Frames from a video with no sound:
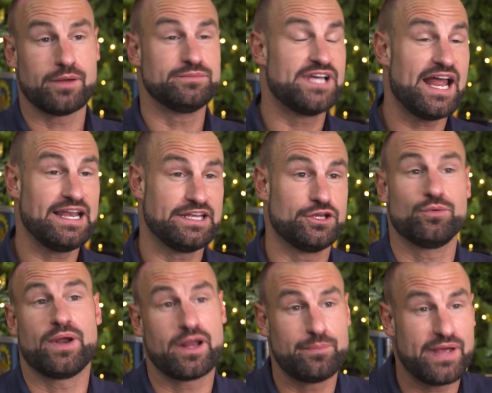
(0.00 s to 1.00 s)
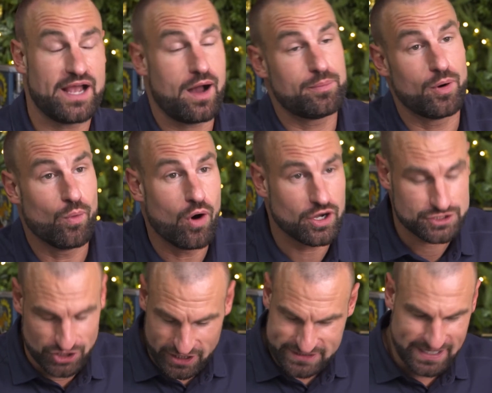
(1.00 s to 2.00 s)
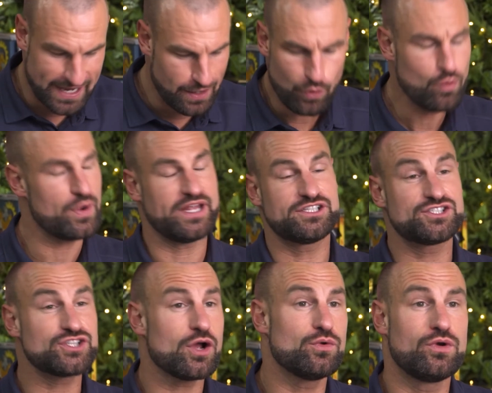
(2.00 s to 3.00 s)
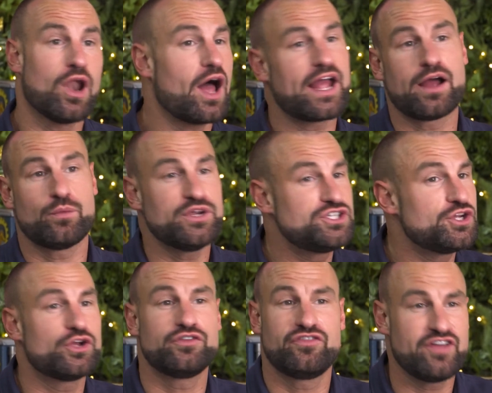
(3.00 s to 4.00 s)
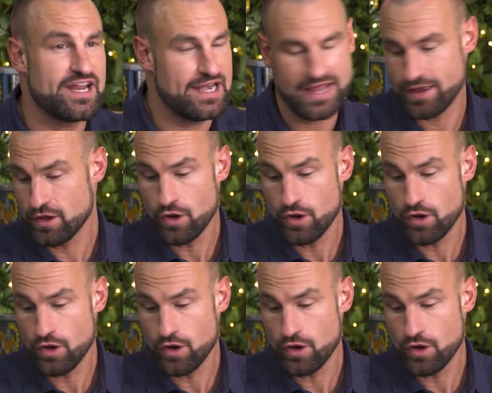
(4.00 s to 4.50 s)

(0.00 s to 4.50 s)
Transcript: I'm telling you when I pick up a watch, I say, oh, it's so light, I wish you could feel it.